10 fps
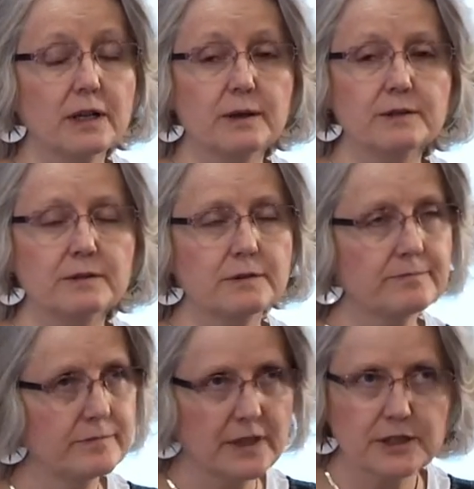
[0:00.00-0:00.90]
the
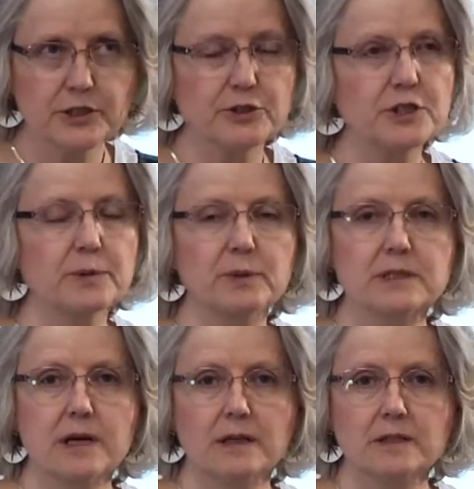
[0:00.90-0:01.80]
internship
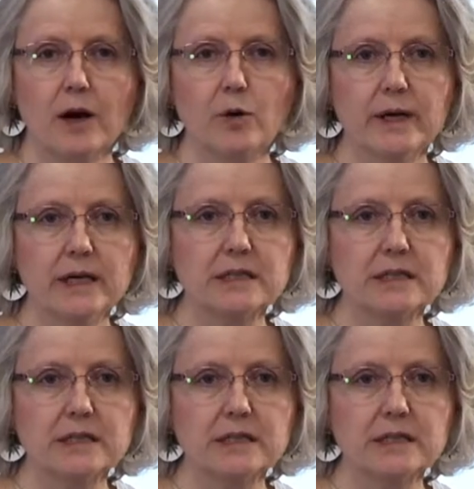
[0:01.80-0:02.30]
is ongoing.